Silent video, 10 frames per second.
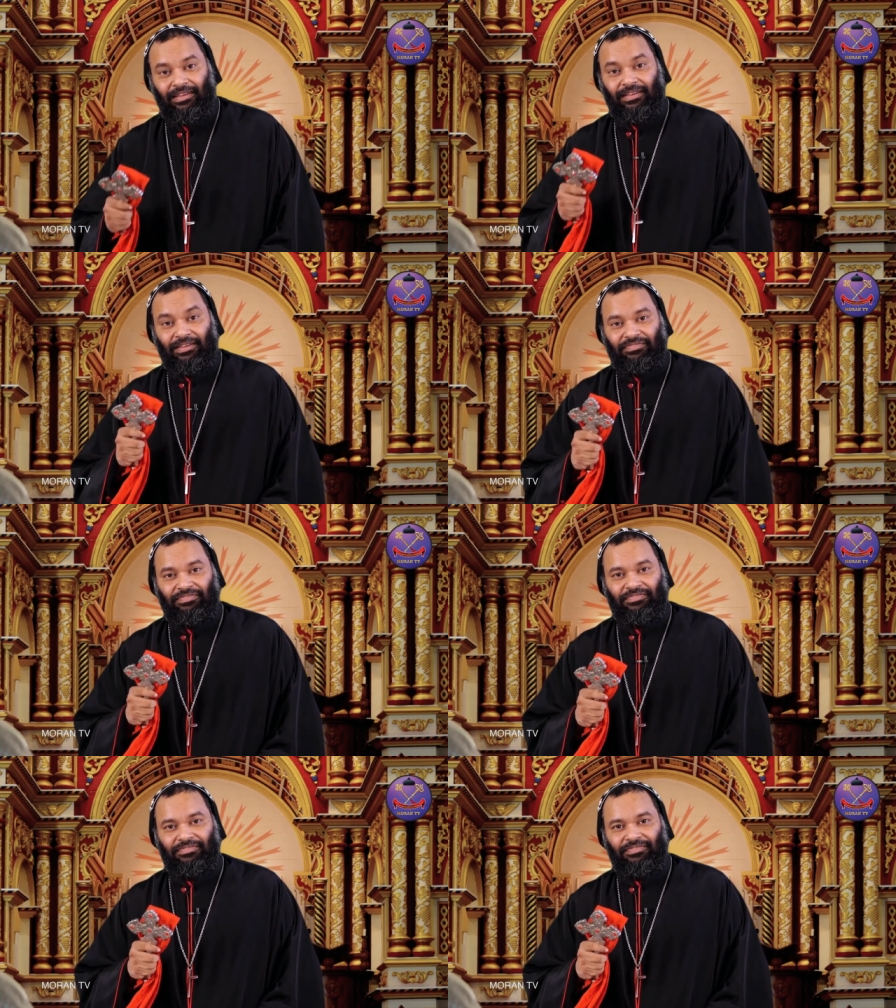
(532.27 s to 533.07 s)

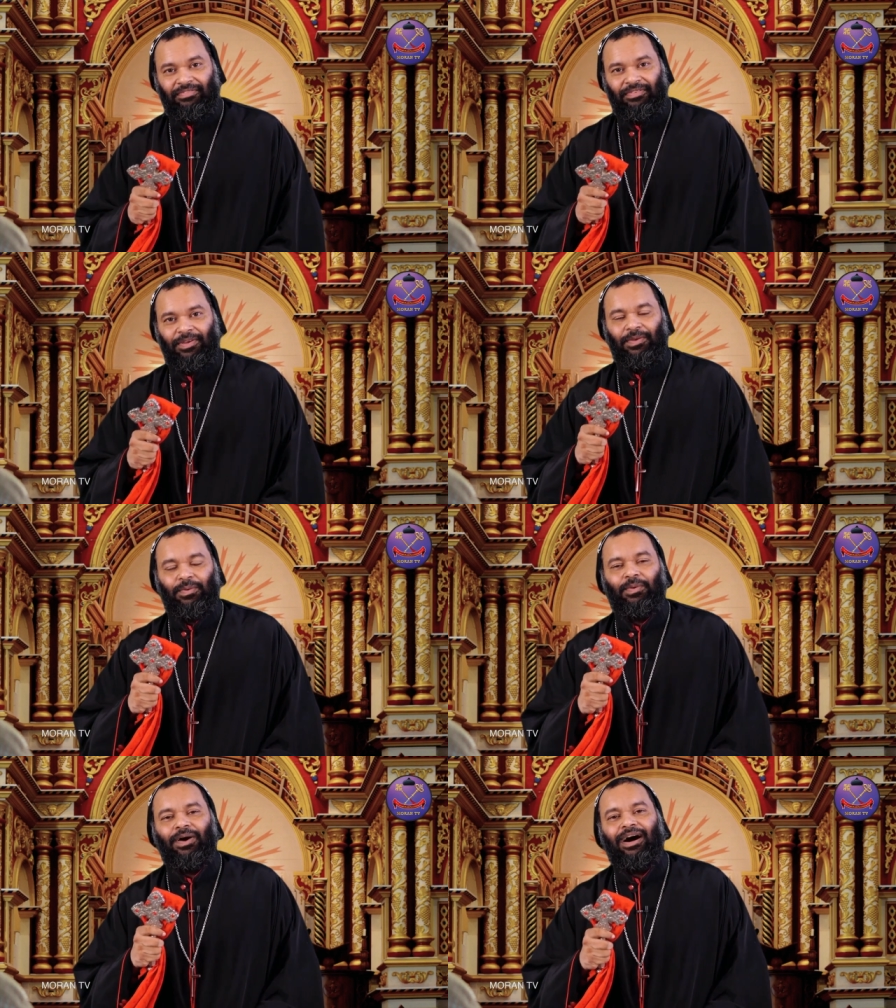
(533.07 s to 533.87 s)
if
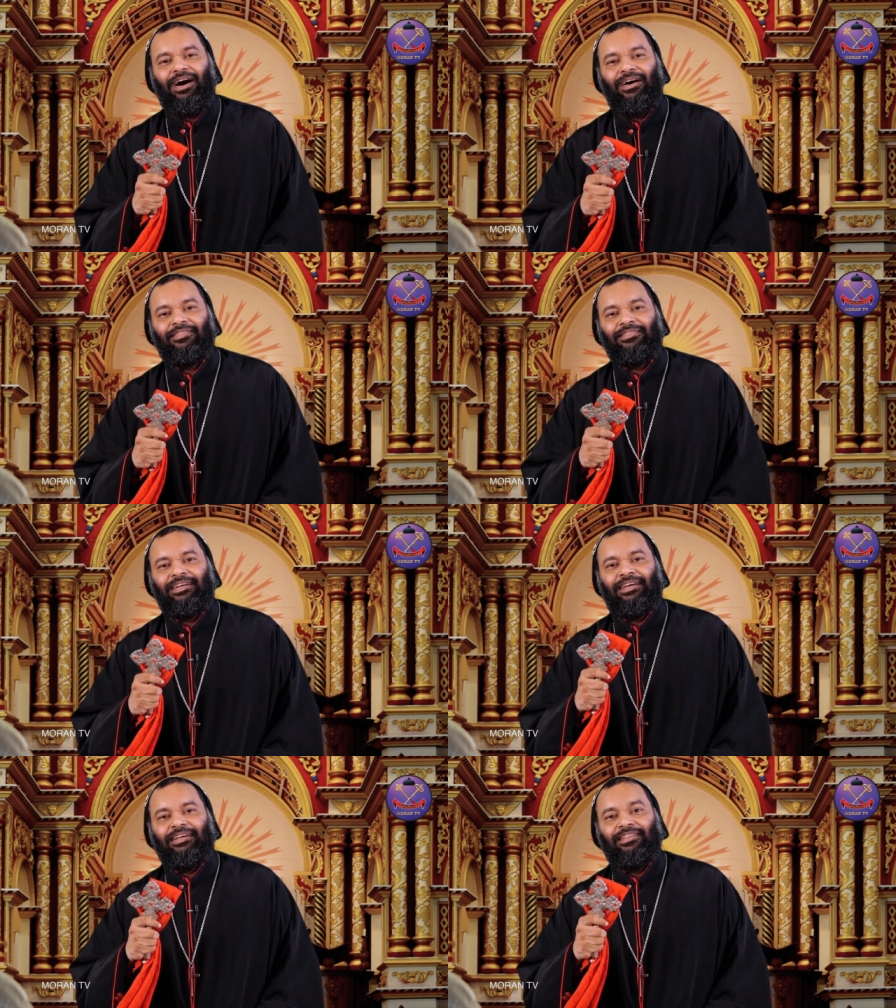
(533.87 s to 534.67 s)
you have
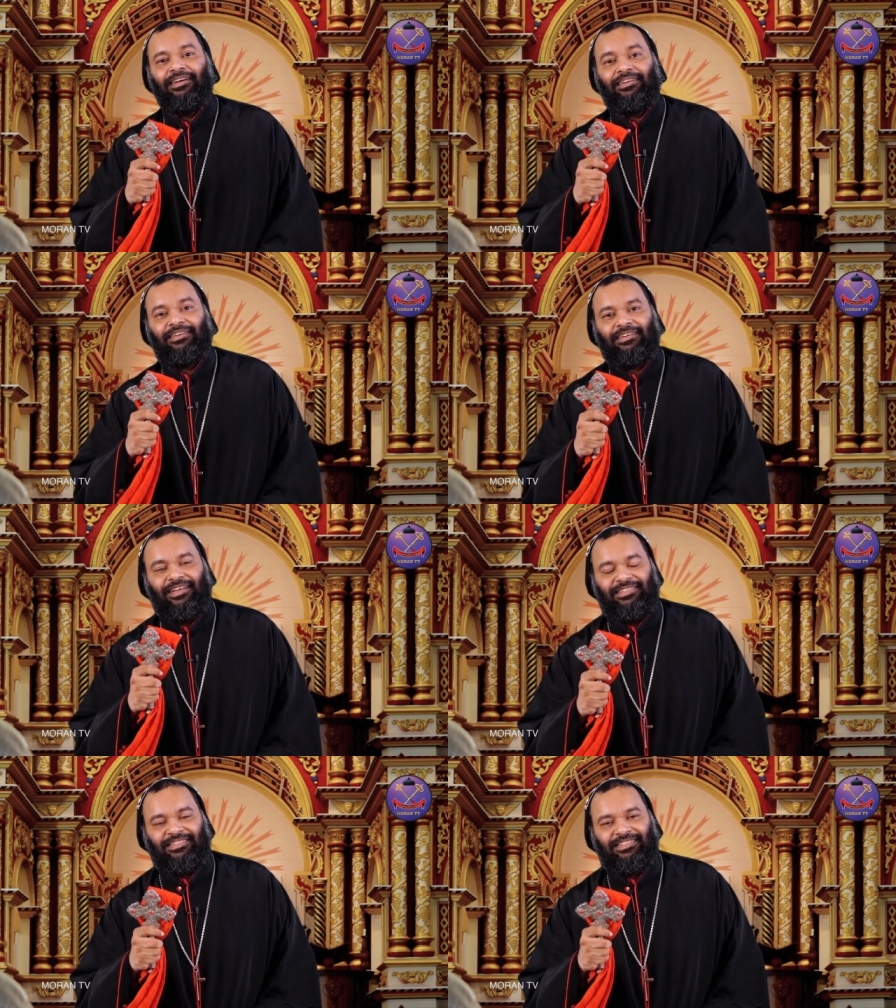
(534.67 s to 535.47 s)
the
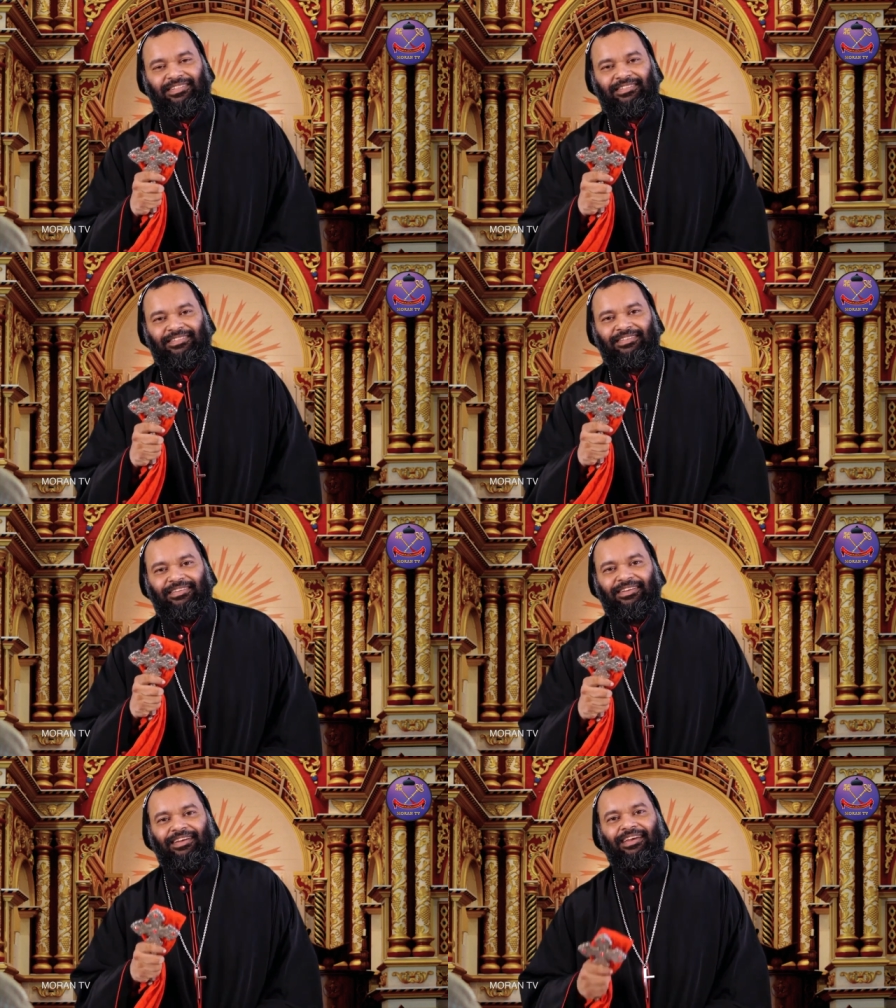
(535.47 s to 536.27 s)
trust
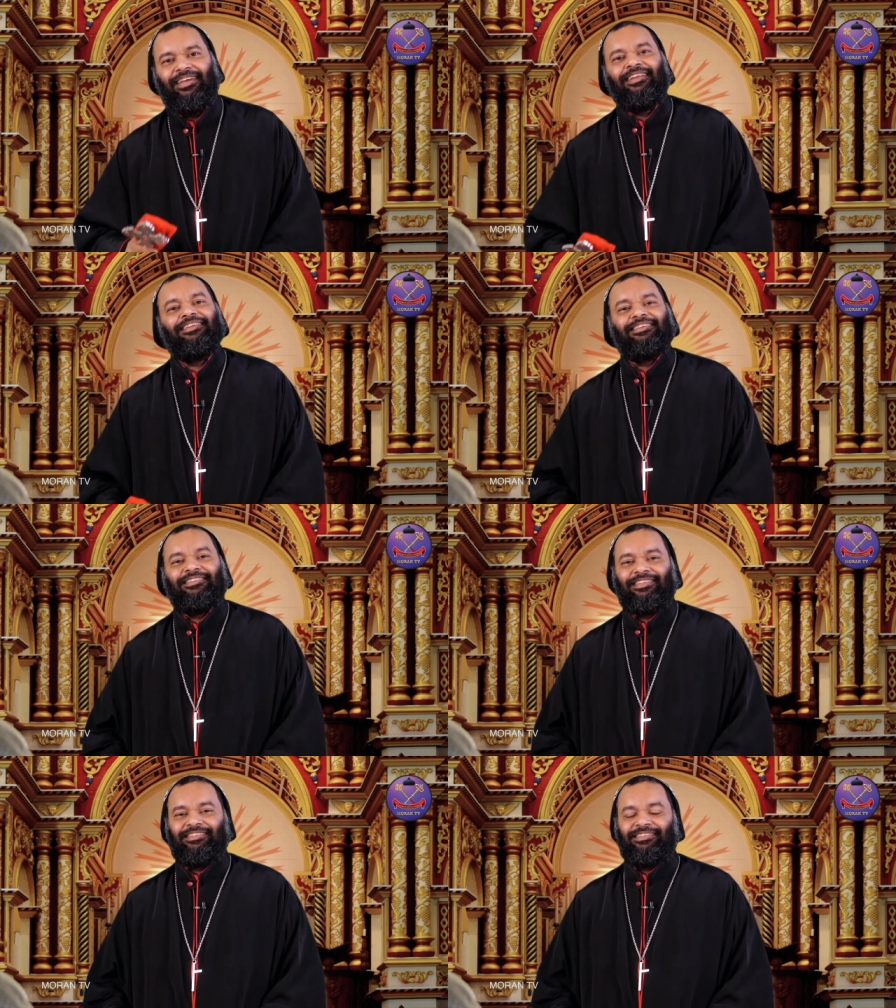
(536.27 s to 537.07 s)
in
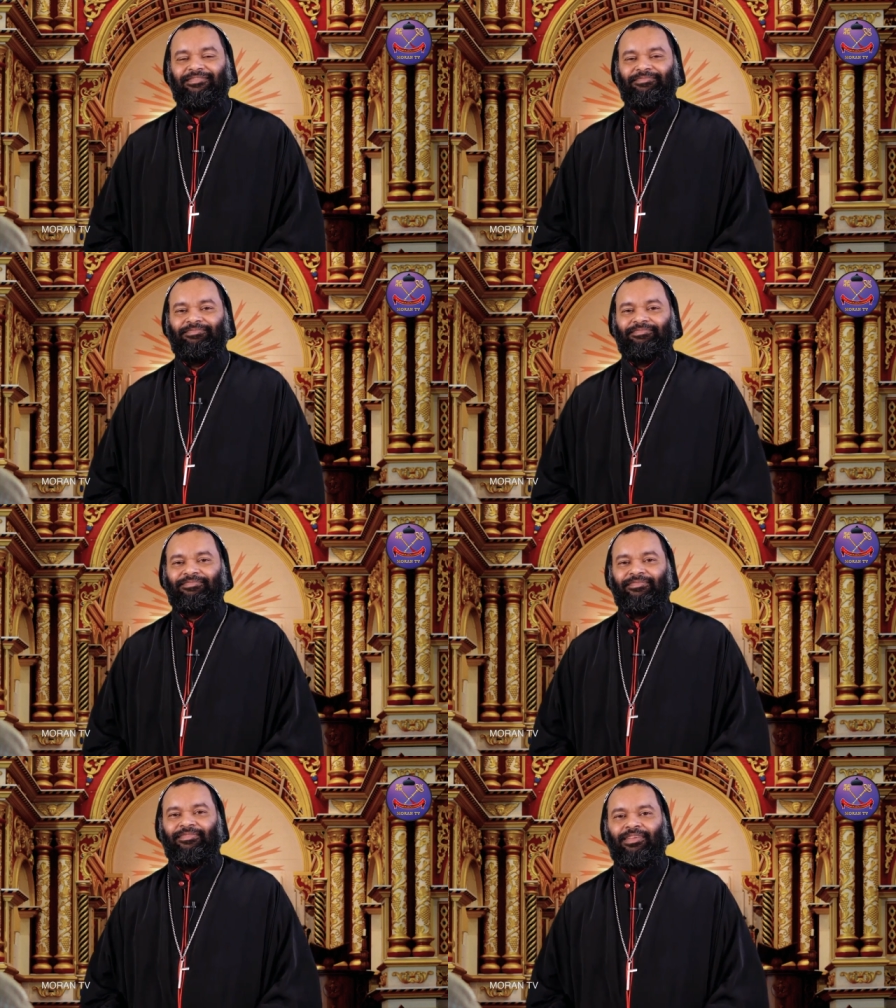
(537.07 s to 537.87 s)
Jesus.
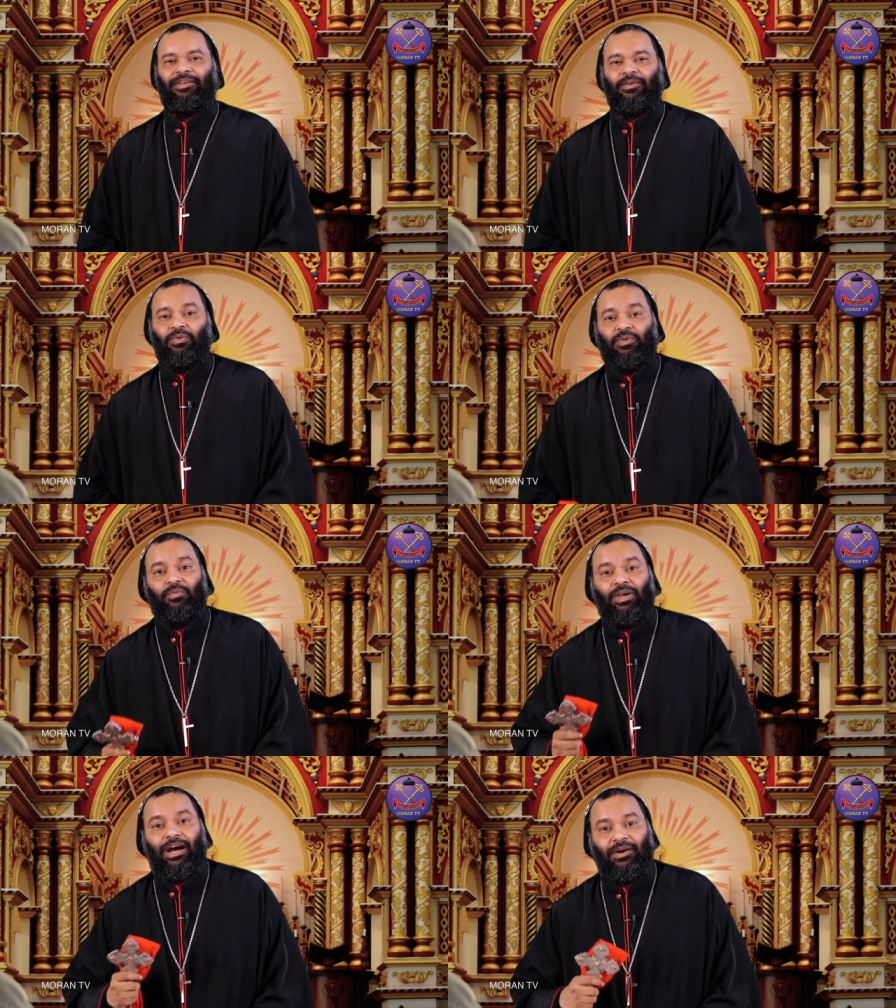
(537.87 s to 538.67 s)
So
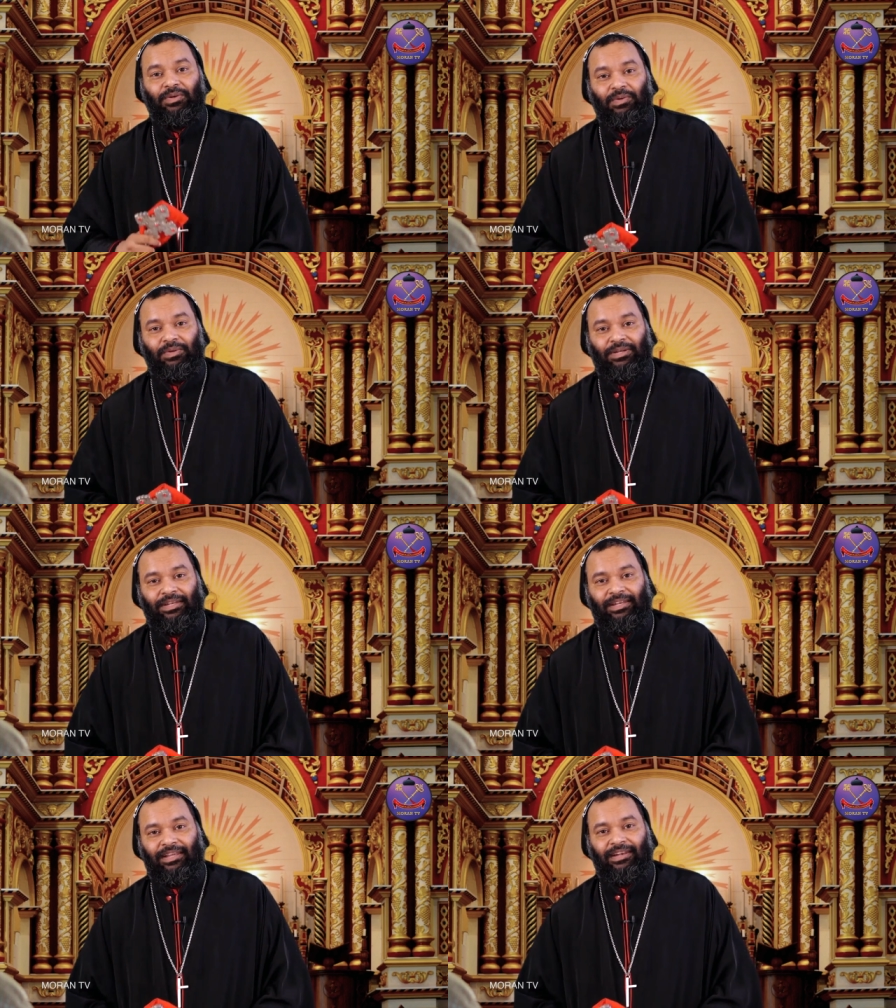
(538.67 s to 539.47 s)
we have to
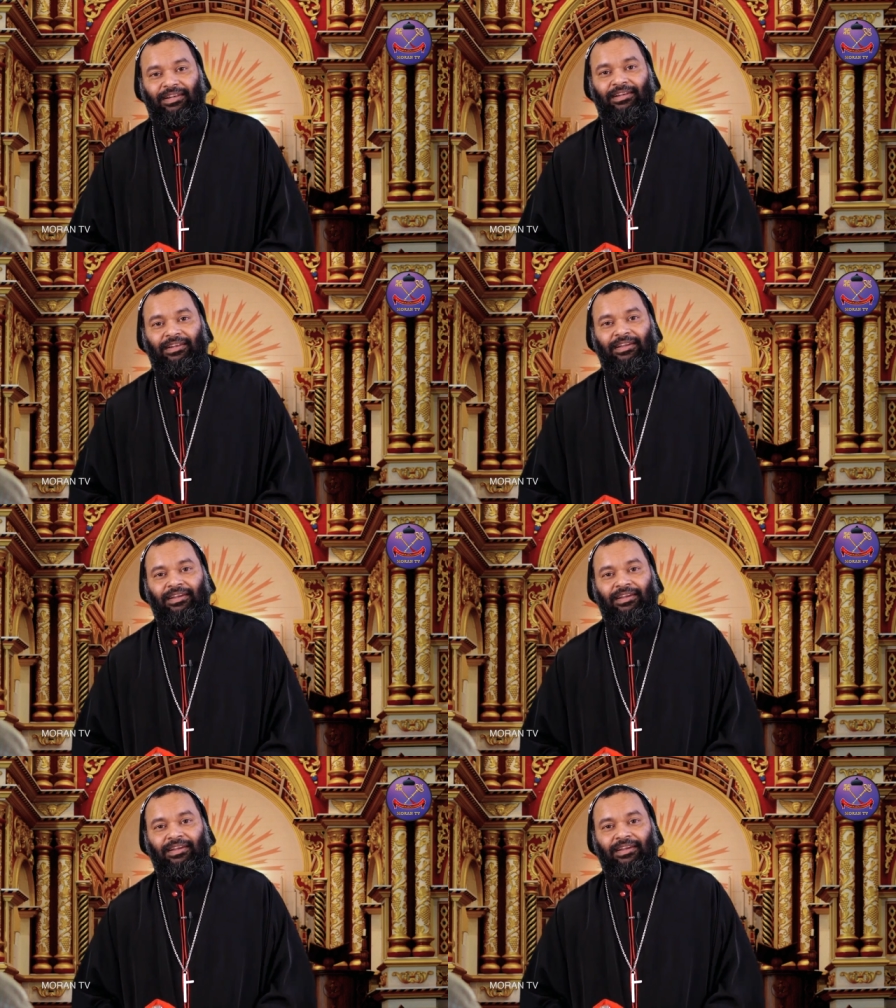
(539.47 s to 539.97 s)
tell